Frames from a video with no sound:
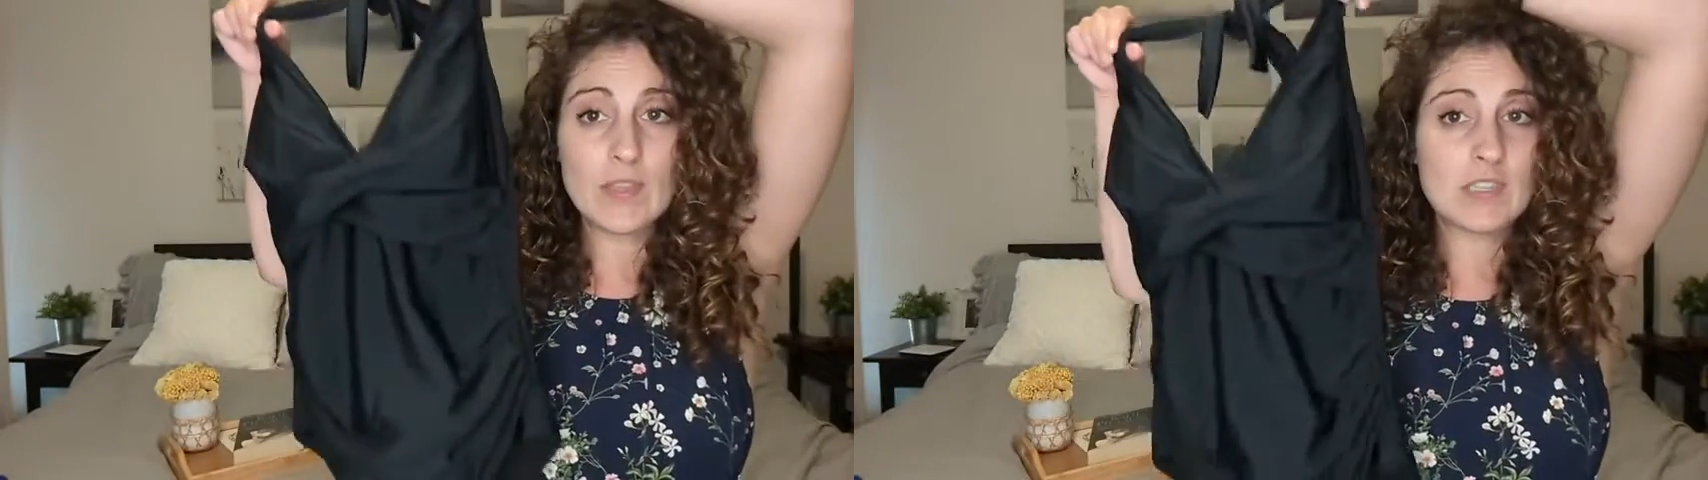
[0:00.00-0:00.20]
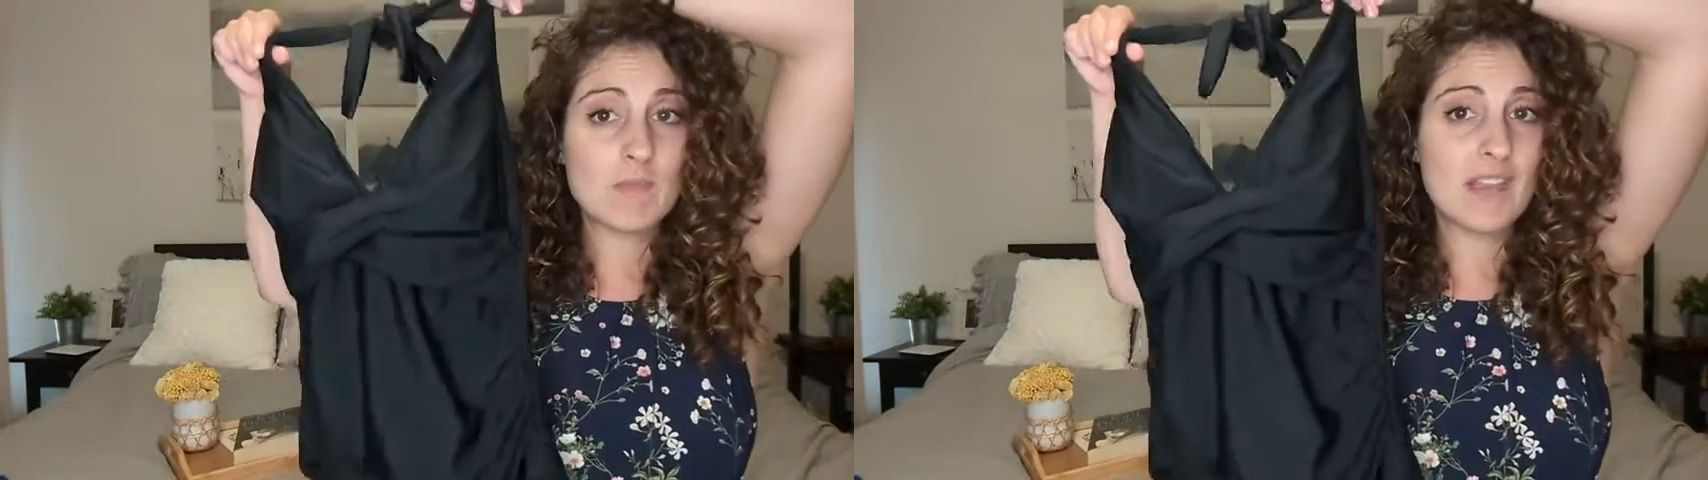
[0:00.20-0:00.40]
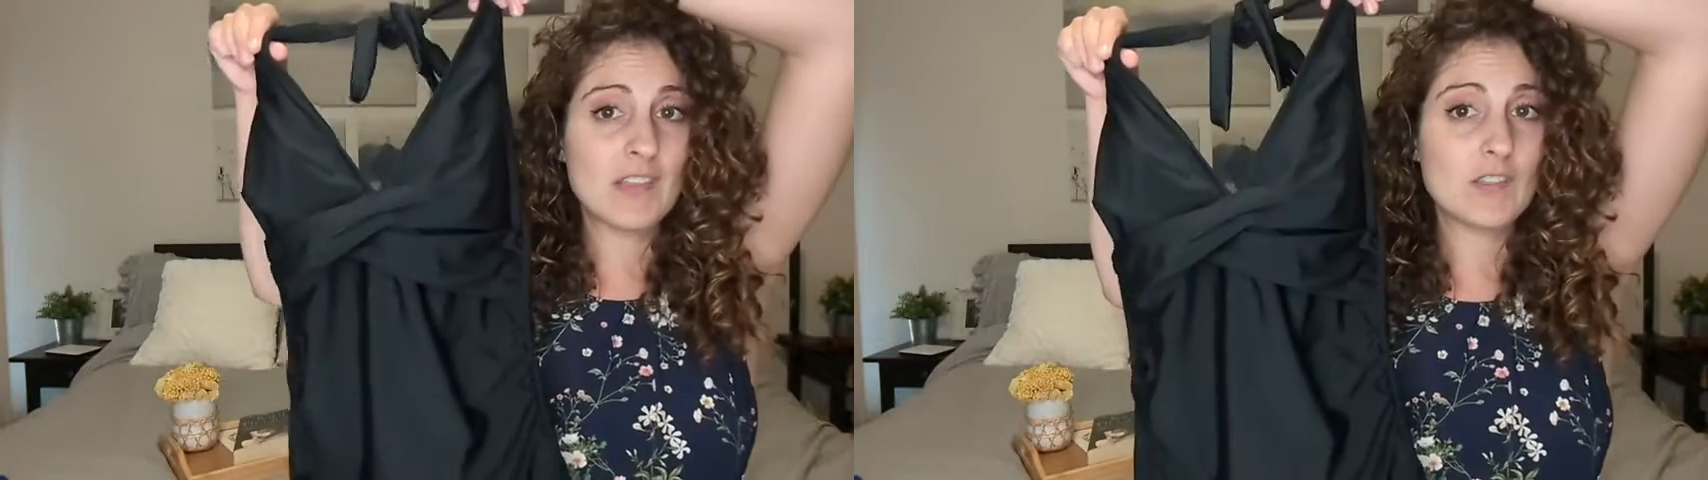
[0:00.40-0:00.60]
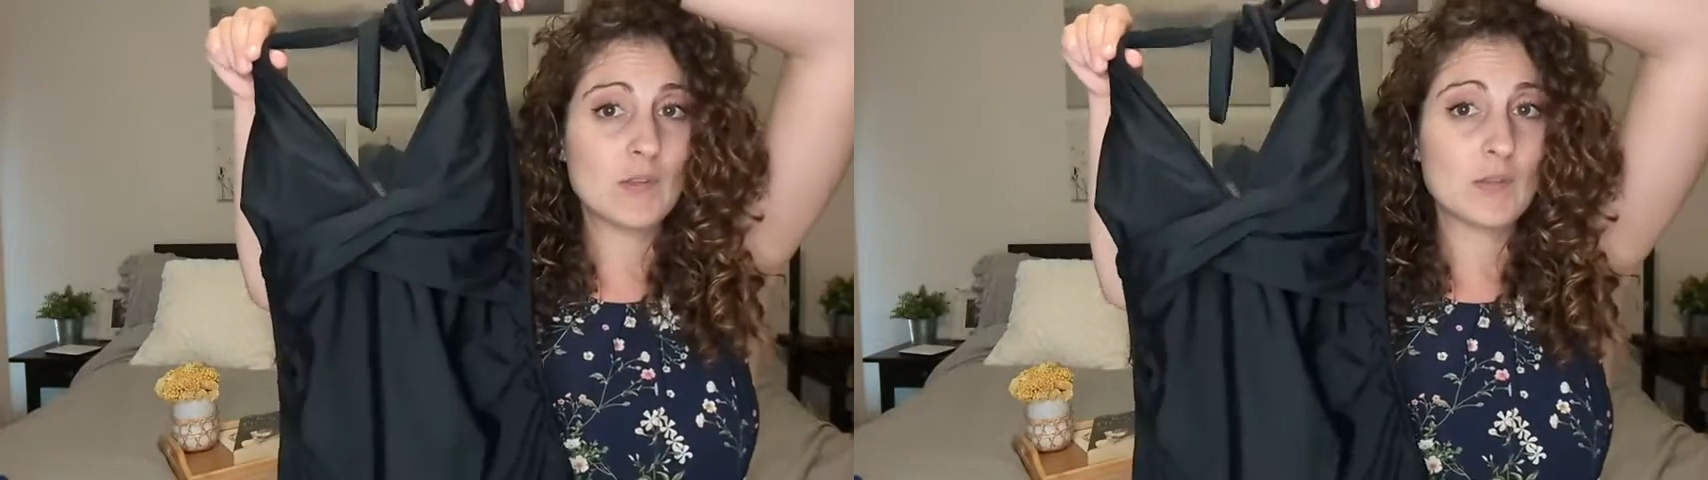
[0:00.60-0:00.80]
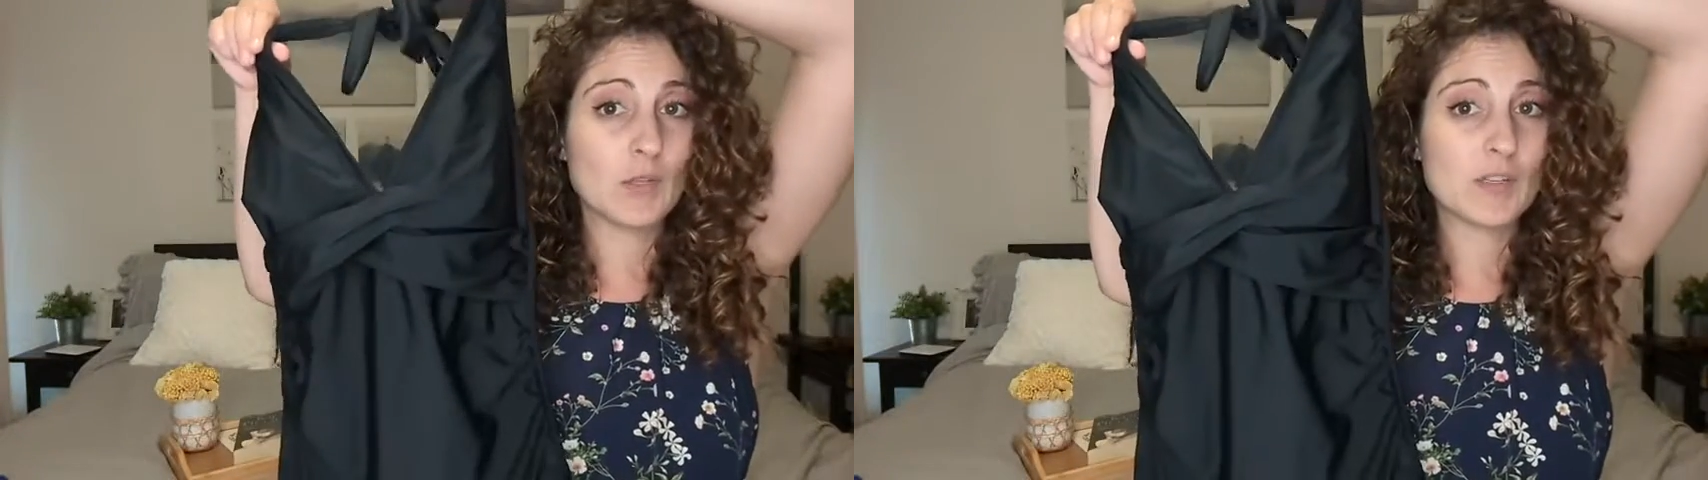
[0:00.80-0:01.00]
this bathing
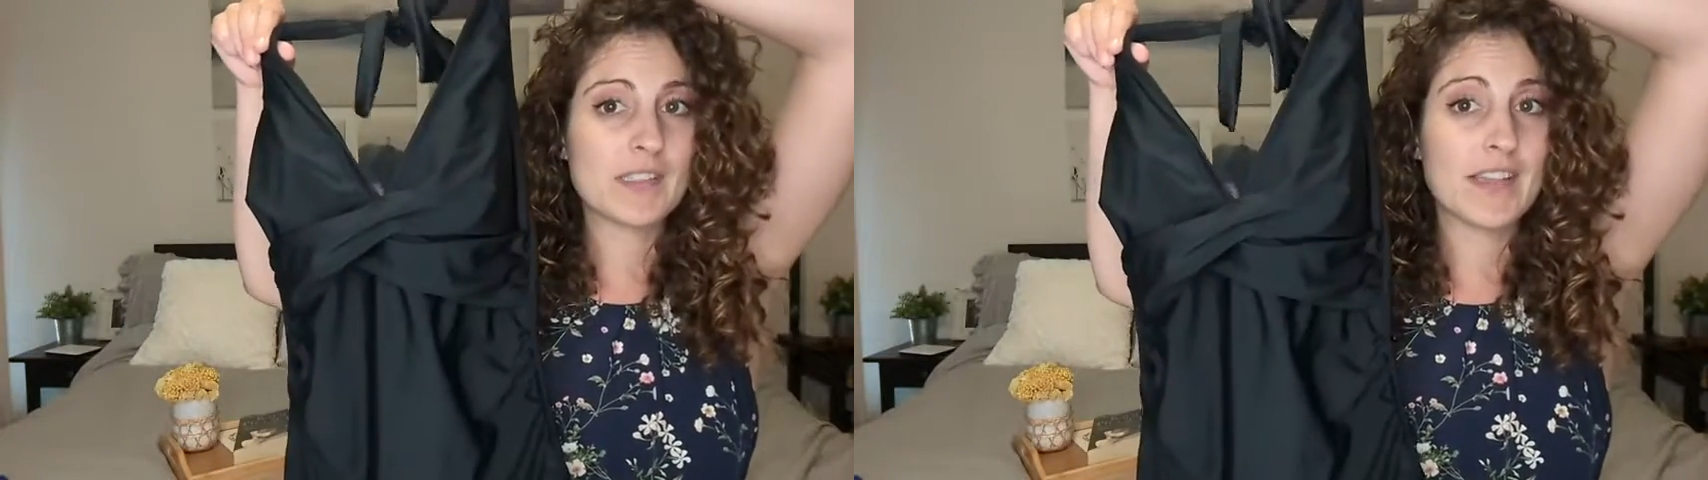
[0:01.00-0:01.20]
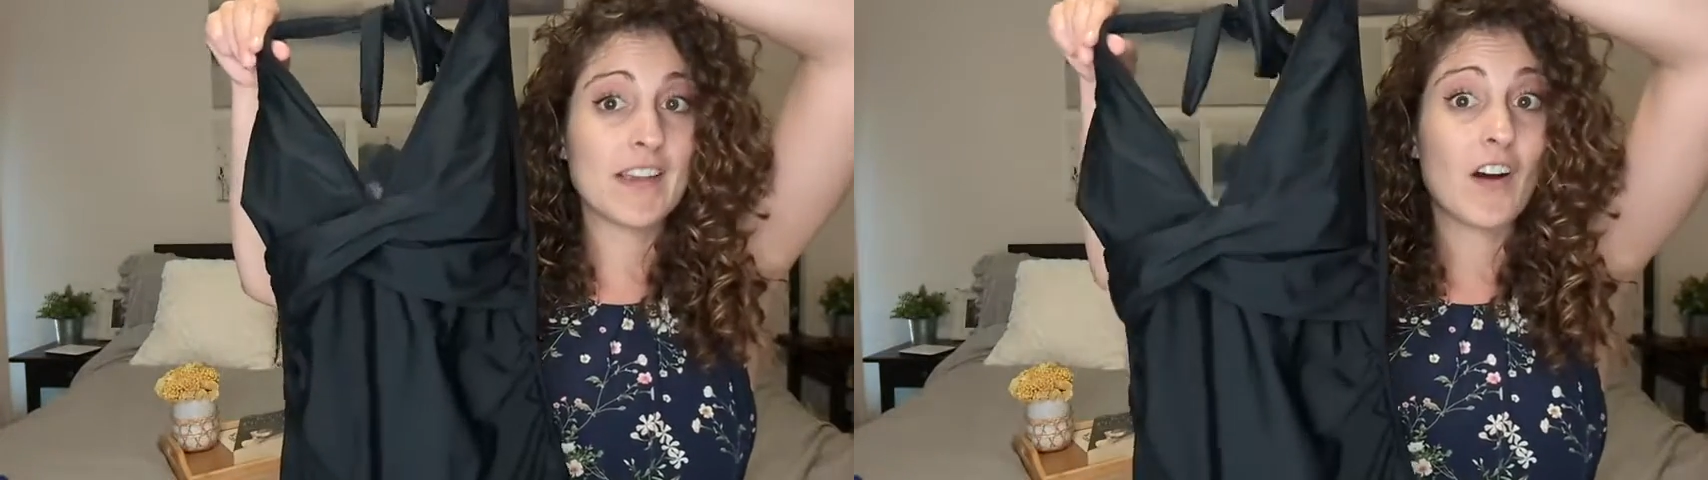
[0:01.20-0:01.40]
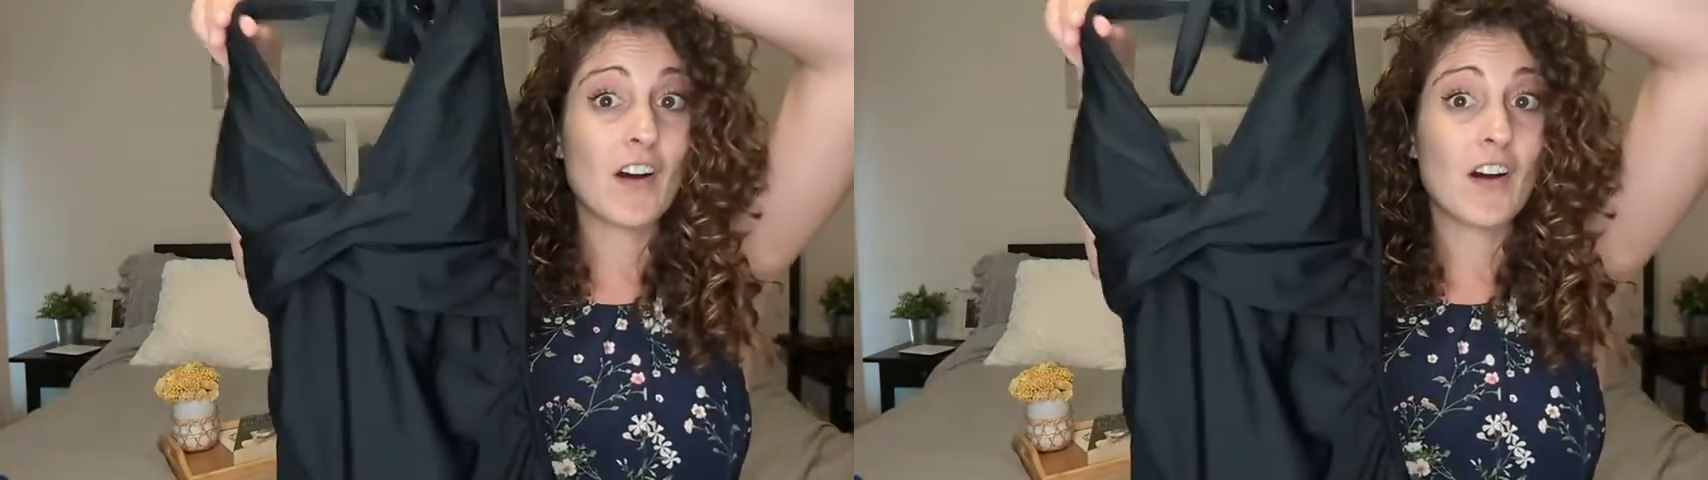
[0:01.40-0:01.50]
suit looks like